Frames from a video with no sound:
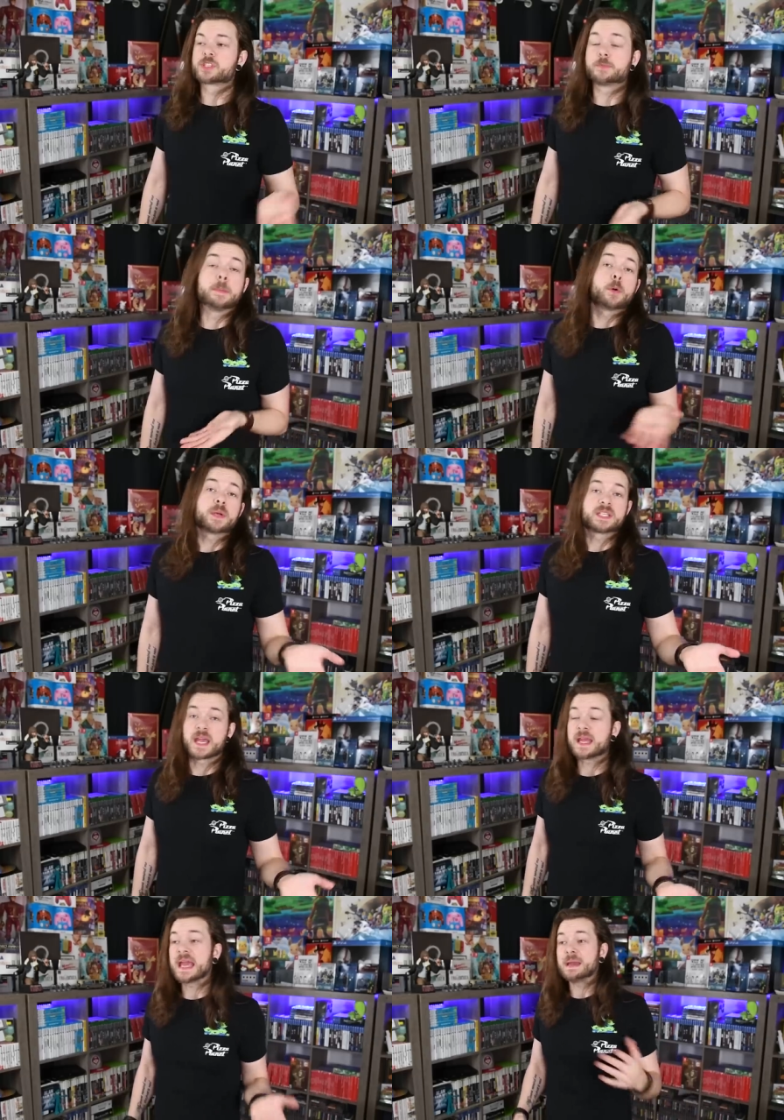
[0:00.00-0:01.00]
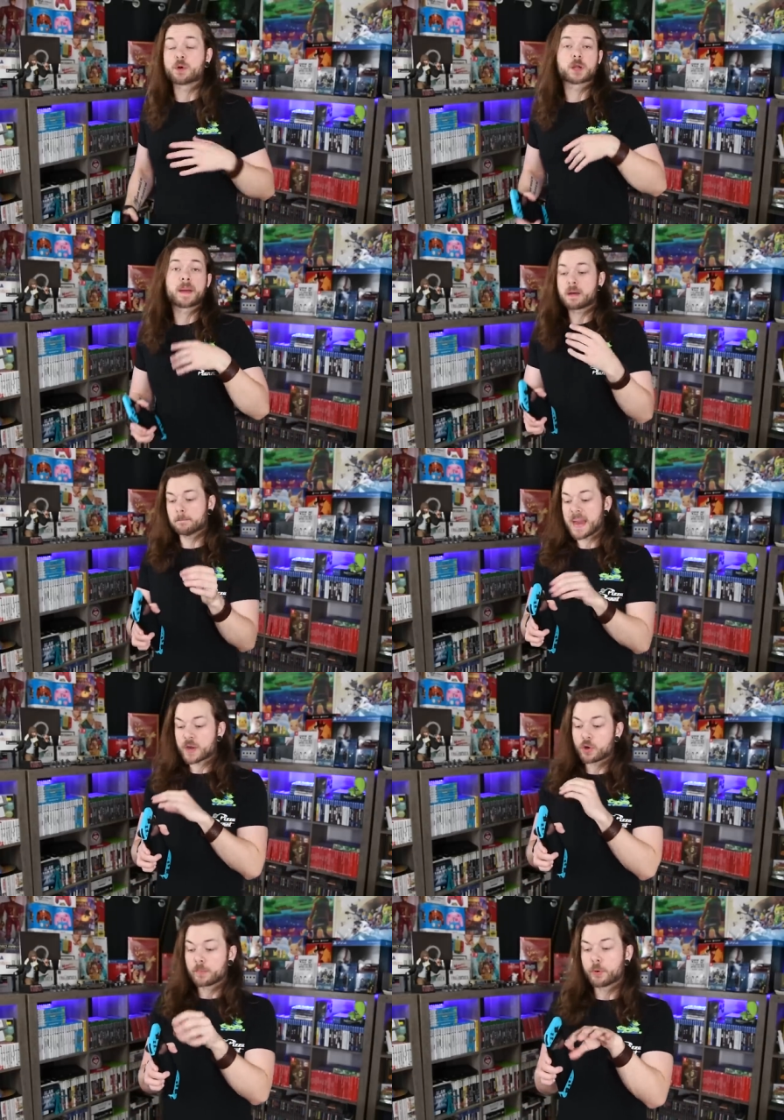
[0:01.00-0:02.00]
So people were saying, hey, what about
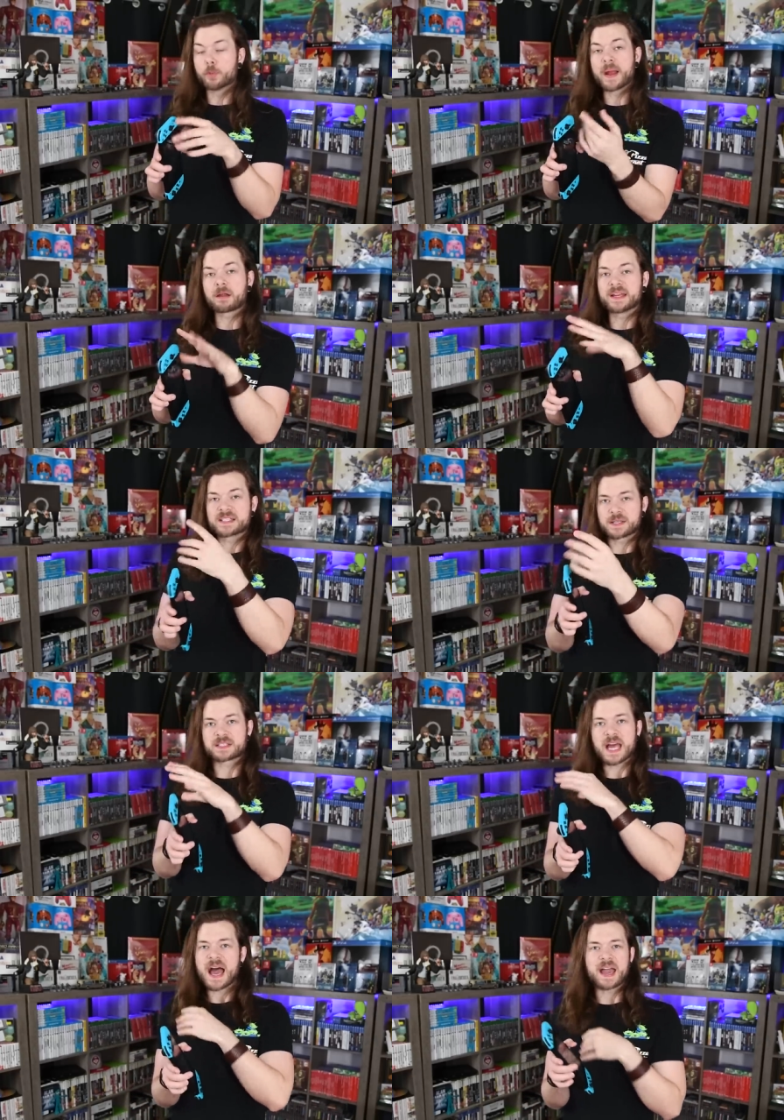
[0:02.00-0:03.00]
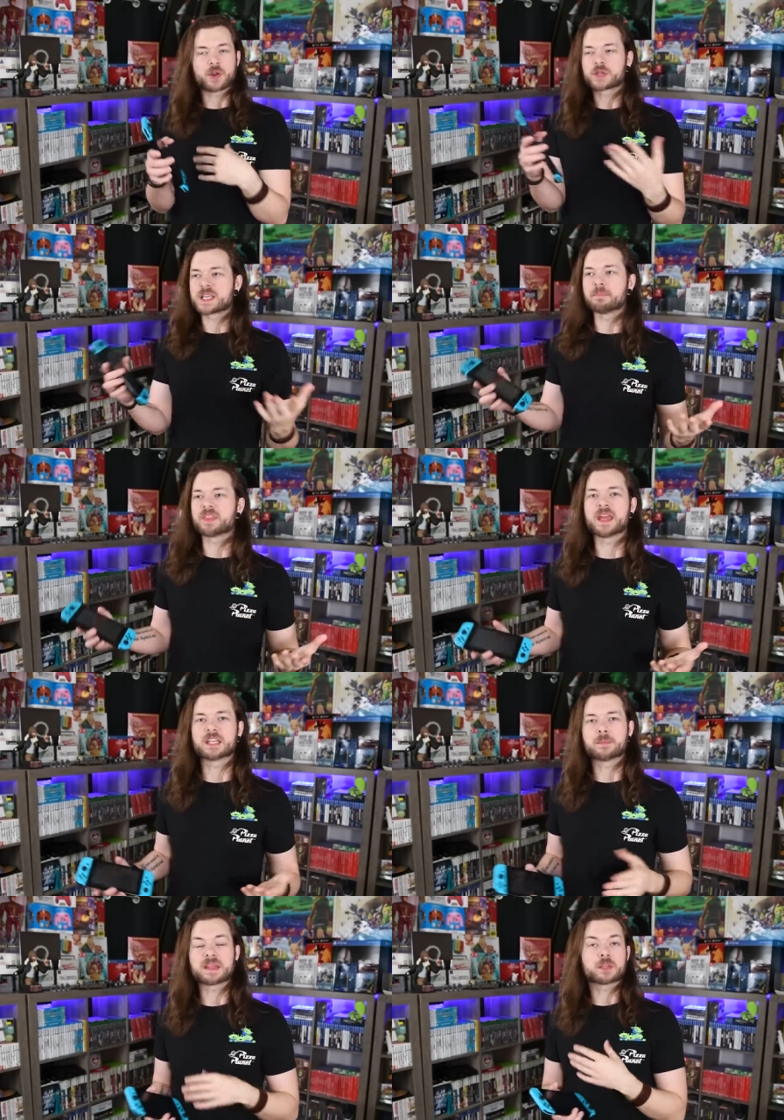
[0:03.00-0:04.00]
metal ball bearings inside or something
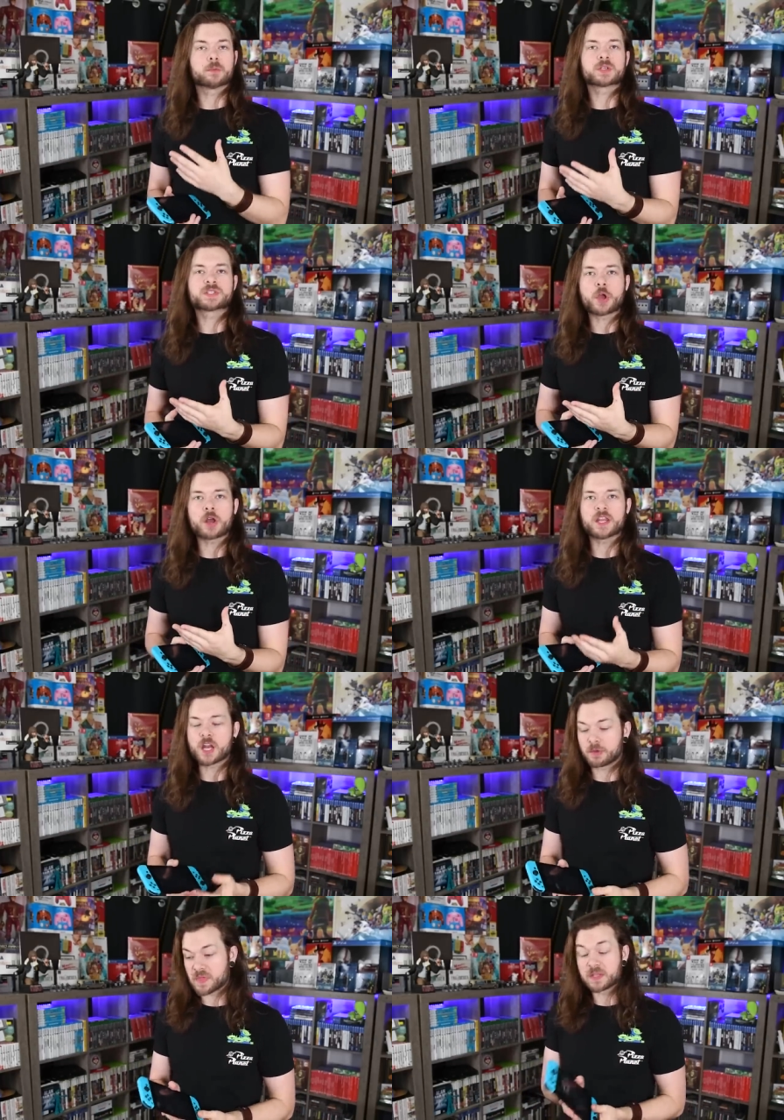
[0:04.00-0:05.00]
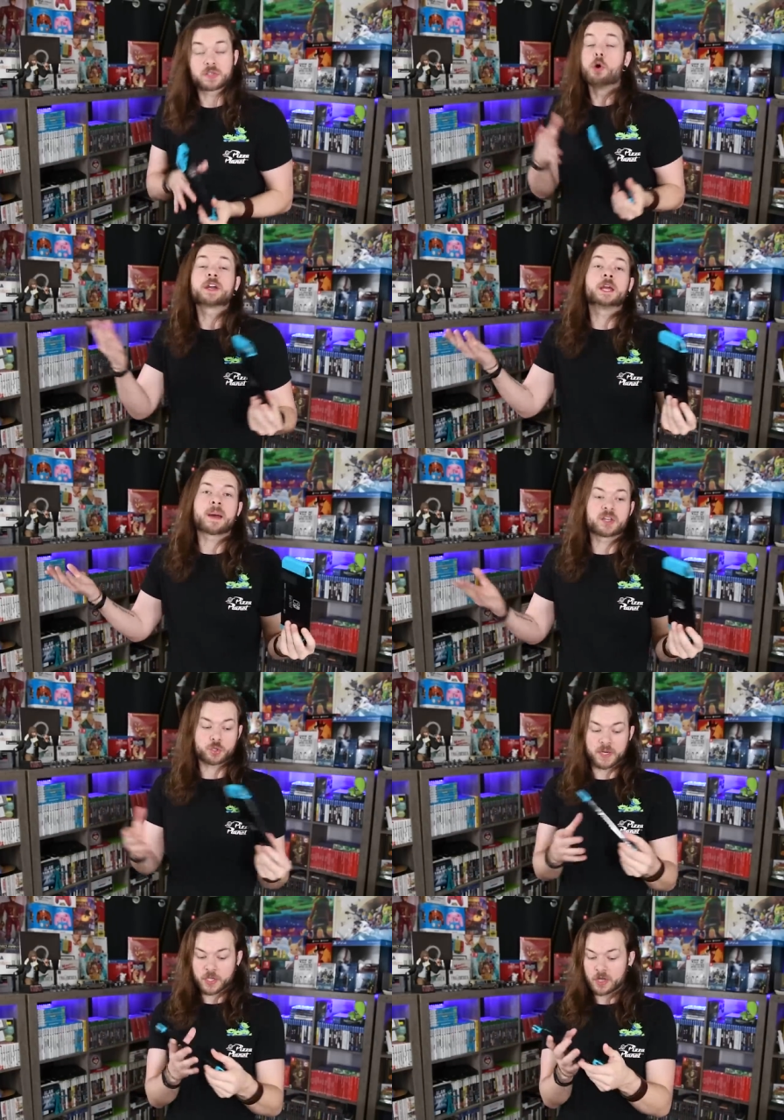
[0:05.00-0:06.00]
to make them more sturdier? And then talking about
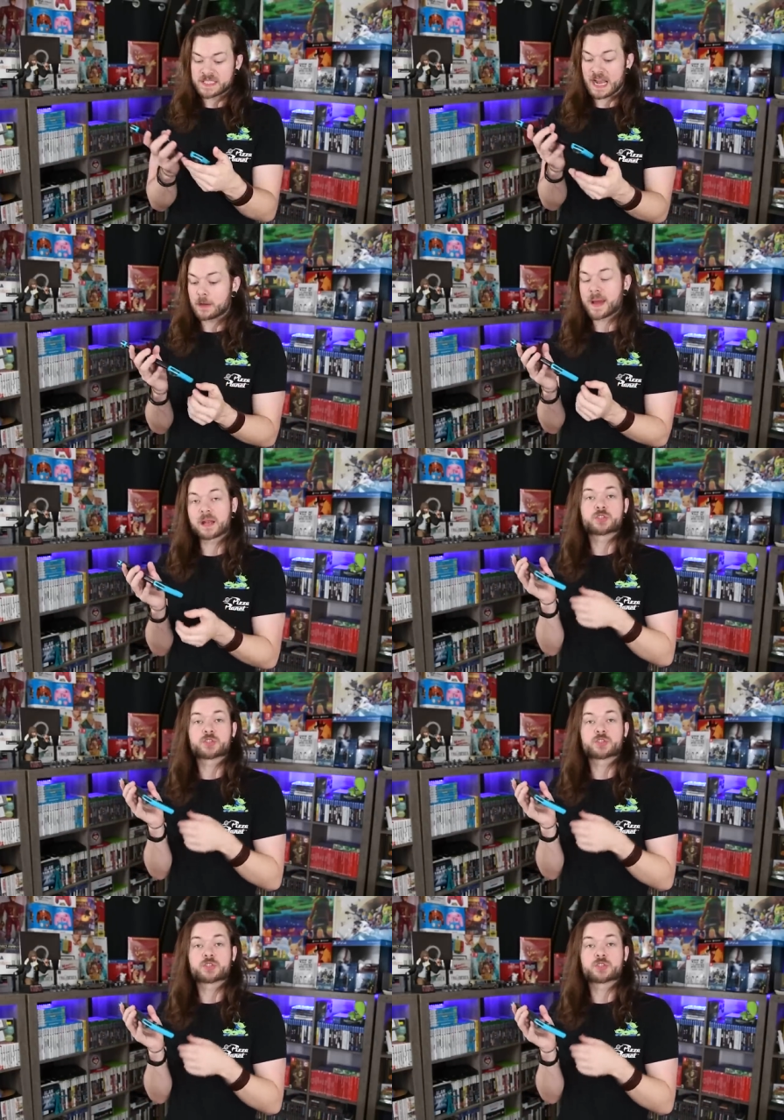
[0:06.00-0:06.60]
Joy-Cons, how about a